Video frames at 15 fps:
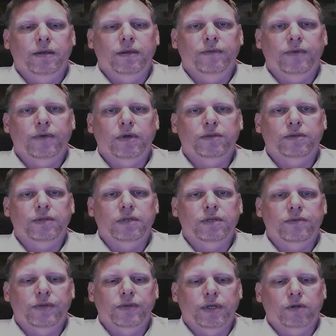skis for
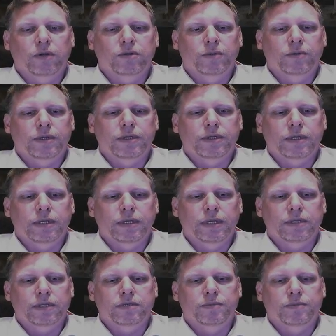the ultimate
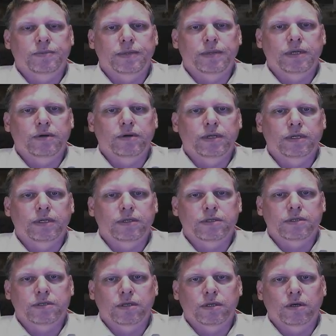experience
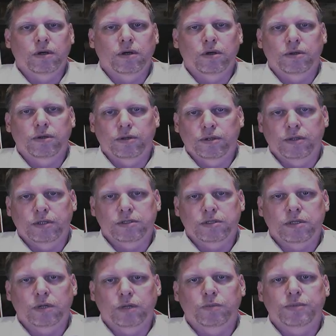on
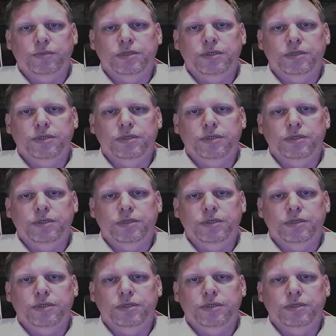slopes.